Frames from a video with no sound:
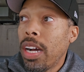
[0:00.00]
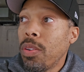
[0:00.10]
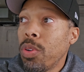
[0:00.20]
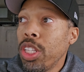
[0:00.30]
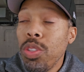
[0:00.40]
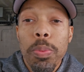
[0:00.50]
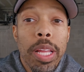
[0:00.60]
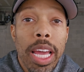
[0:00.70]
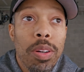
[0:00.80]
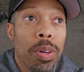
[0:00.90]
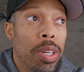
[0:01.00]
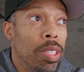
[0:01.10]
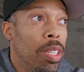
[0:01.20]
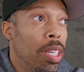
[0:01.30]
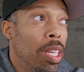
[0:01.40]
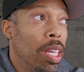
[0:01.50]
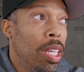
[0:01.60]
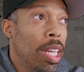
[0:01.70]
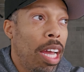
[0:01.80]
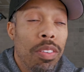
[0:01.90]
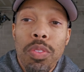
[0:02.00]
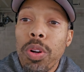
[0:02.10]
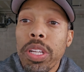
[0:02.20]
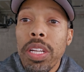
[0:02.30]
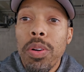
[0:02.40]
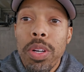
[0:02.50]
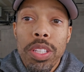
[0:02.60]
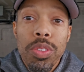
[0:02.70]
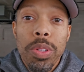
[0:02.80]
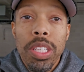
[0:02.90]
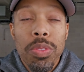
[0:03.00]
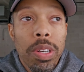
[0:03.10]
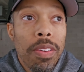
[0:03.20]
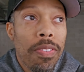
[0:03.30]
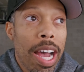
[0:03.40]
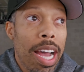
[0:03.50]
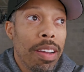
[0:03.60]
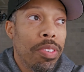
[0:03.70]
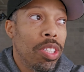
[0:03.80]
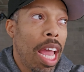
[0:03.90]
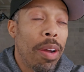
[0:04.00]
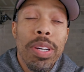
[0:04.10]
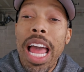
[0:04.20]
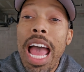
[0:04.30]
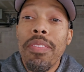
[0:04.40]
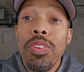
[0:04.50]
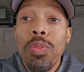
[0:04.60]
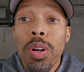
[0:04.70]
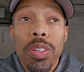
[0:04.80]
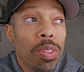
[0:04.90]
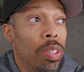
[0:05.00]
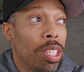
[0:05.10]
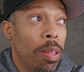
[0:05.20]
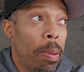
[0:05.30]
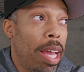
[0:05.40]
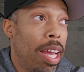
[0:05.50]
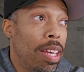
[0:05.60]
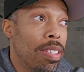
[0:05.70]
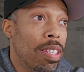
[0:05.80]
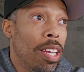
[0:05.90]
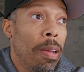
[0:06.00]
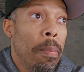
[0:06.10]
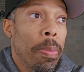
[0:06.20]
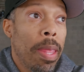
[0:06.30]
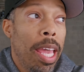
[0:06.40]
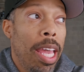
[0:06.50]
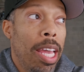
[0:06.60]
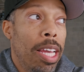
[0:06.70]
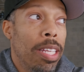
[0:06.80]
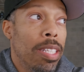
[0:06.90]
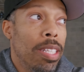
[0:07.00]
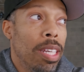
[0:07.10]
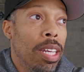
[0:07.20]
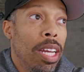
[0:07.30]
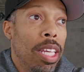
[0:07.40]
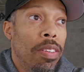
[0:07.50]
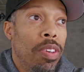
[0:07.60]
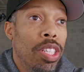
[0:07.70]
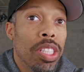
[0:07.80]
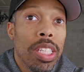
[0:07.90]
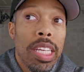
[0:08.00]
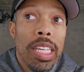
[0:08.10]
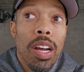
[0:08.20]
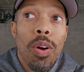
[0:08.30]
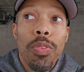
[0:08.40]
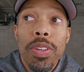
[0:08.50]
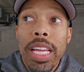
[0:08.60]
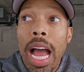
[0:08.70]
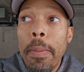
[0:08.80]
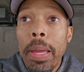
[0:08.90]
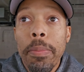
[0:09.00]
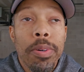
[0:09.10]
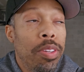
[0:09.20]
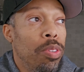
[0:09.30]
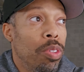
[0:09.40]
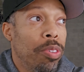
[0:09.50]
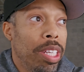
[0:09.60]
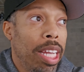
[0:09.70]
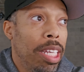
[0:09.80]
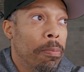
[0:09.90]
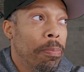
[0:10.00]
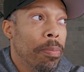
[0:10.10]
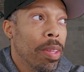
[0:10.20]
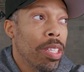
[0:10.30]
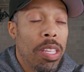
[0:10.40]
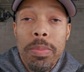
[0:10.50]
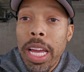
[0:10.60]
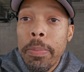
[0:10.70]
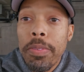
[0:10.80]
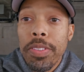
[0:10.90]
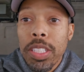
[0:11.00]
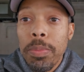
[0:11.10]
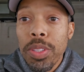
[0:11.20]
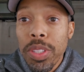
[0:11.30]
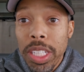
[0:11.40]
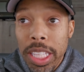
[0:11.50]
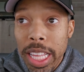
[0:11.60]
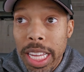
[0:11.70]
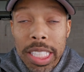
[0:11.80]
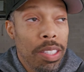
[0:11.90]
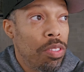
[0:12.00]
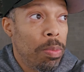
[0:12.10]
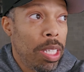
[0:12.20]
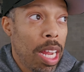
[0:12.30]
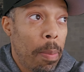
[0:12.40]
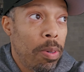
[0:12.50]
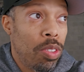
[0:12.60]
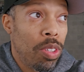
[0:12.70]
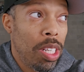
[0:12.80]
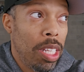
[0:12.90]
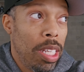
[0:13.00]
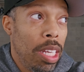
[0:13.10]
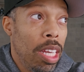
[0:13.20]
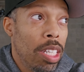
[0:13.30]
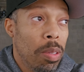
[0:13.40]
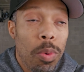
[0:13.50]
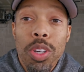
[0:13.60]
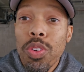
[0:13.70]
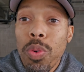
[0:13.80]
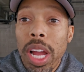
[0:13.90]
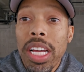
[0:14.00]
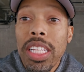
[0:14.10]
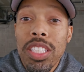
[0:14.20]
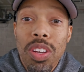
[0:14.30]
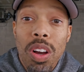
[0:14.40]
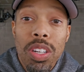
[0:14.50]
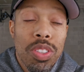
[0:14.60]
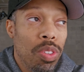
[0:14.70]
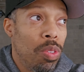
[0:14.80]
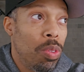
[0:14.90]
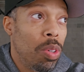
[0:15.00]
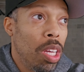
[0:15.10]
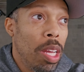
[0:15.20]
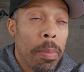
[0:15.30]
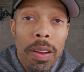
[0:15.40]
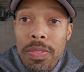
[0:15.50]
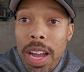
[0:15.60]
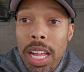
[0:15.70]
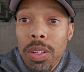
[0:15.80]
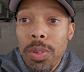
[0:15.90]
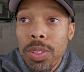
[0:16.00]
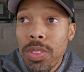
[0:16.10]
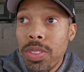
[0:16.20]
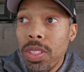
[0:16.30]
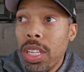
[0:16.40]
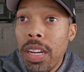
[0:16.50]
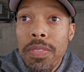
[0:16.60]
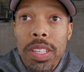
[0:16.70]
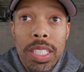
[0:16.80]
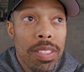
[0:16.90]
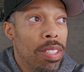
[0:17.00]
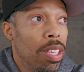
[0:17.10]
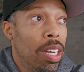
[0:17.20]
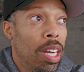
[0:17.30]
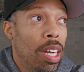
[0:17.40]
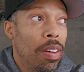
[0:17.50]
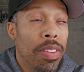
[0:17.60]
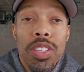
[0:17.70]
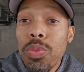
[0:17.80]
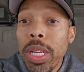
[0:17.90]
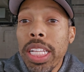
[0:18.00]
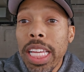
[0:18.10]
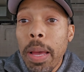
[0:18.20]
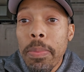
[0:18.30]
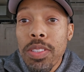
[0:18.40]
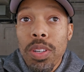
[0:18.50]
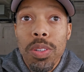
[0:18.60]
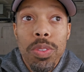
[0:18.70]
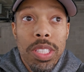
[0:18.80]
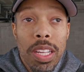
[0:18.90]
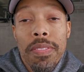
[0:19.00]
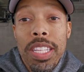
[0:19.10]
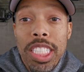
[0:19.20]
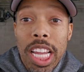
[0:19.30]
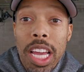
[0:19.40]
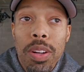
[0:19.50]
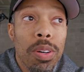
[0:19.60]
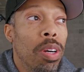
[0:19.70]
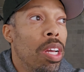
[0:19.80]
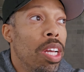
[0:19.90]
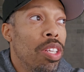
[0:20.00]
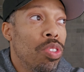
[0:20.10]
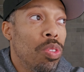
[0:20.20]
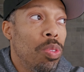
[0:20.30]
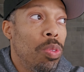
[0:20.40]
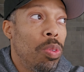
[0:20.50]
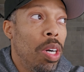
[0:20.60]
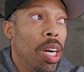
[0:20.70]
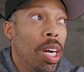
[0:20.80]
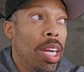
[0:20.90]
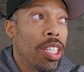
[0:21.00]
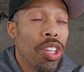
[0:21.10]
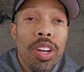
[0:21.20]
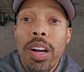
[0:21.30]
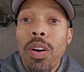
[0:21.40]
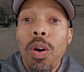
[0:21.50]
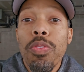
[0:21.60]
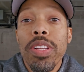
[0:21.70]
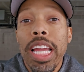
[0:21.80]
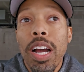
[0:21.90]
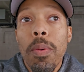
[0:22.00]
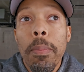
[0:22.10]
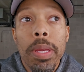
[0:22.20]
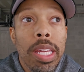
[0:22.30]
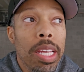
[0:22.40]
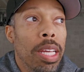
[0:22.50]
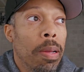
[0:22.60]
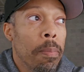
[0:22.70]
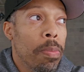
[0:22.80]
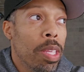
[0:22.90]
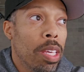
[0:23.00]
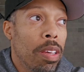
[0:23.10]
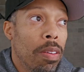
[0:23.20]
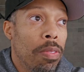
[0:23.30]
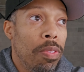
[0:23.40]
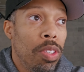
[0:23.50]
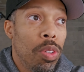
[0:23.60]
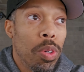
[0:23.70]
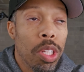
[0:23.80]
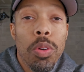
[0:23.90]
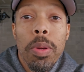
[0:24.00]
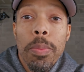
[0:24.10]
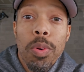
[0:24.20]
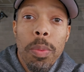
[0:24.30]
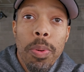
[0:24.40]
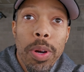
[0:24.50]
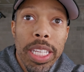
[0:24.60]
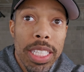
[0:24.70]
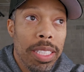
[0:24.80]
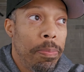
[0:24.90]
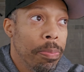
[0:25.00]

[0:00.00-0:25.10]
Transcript: what you plan on kind of working on in 2025, which what have you worked on in the past, and eventually, hopefully, I'm able to create some type of a community that gives me an opportunity to more directly talk to my followers of these weekly episodes and of the channel, to in turn hopefully help me give you a little bit more pointed